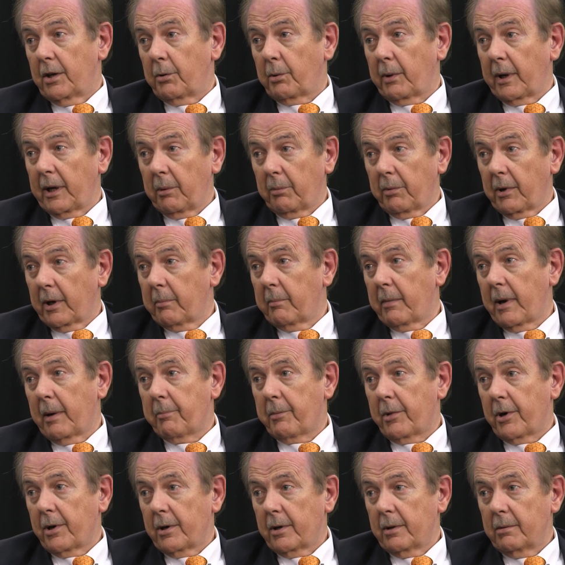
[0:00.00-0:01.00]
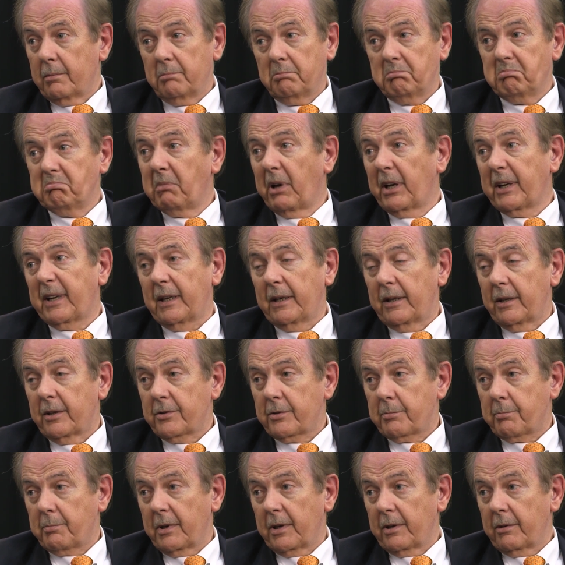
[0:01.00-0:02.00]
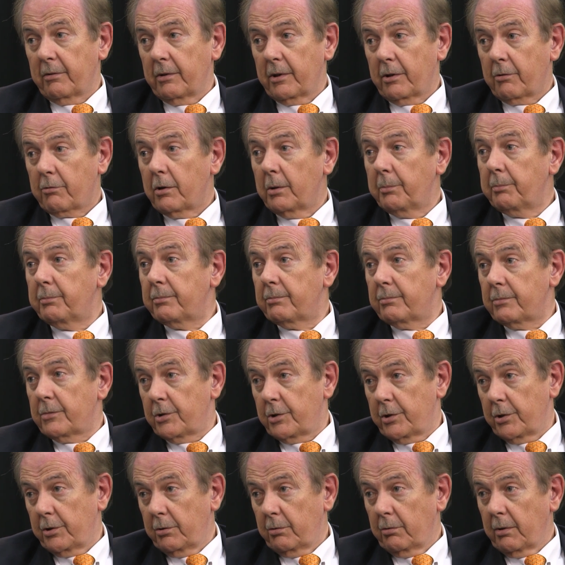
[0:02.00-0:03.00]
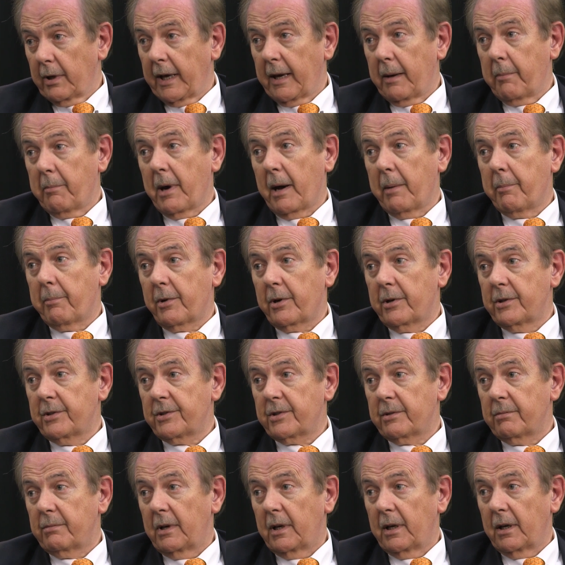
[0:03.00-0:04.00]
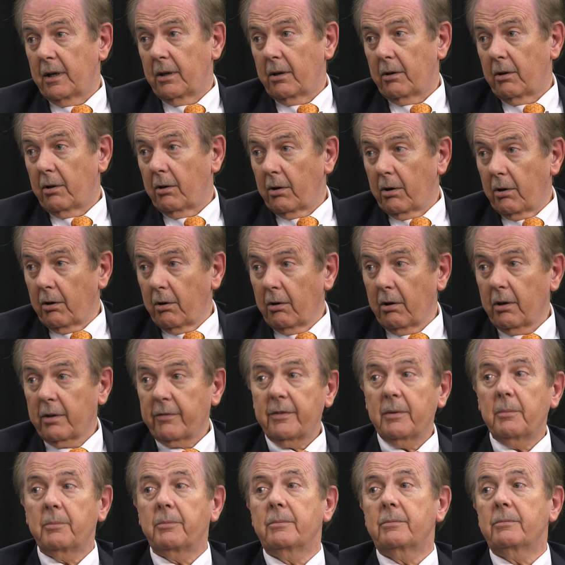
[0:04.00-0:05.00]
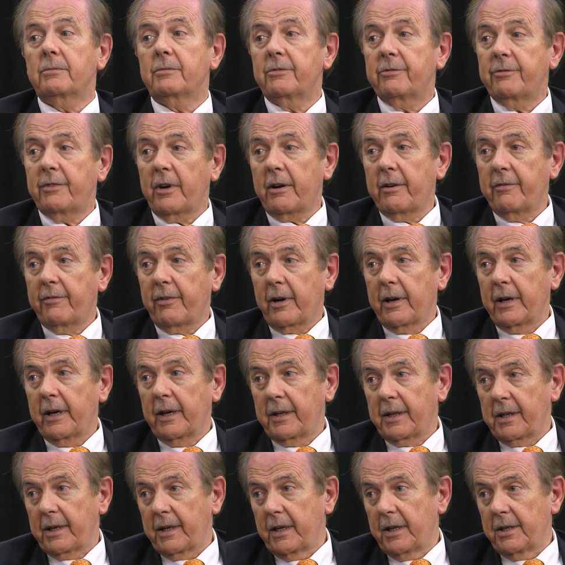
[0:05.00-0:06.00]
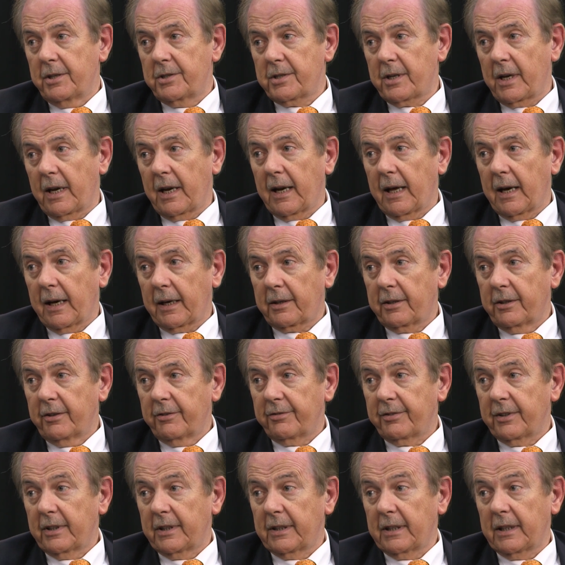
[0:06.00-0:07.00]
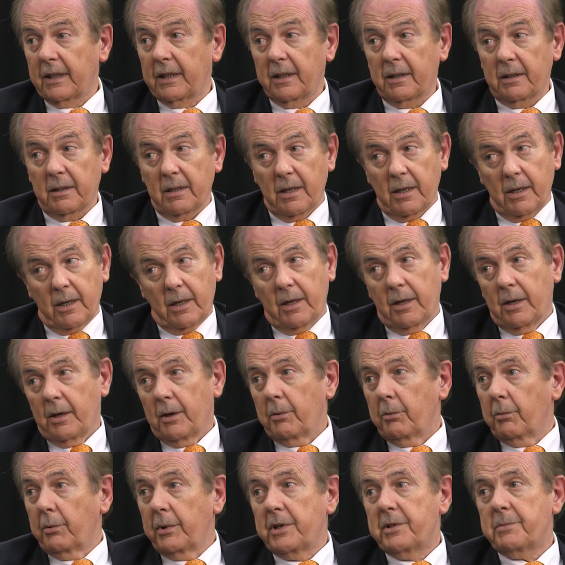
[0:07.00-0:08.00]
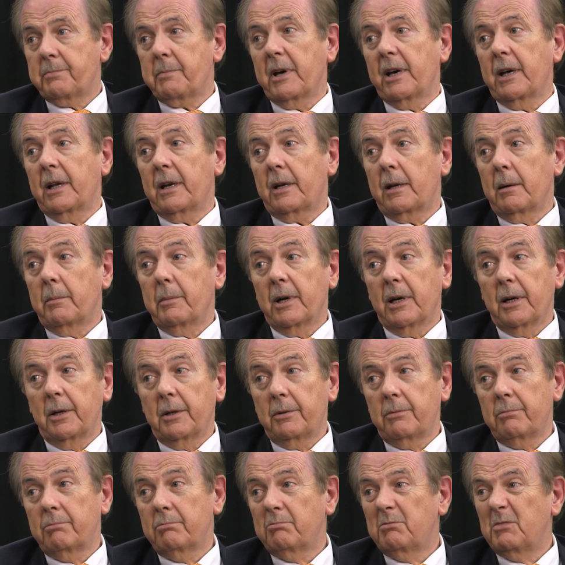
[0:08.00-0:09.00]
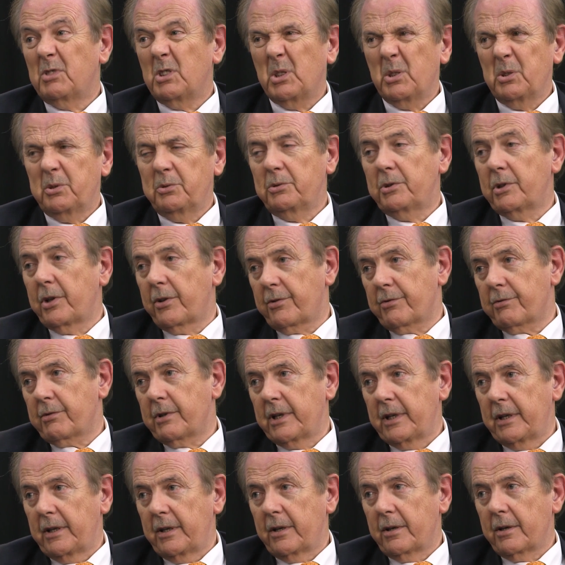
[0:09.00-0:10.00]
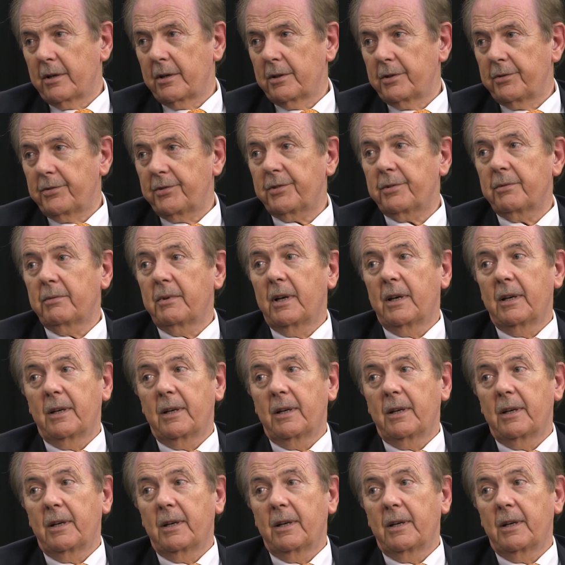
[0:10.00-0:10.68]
21-member multidisciplinary group, two lay members, all of them very, very engaged and active. And then we spent about 2 to 3 years.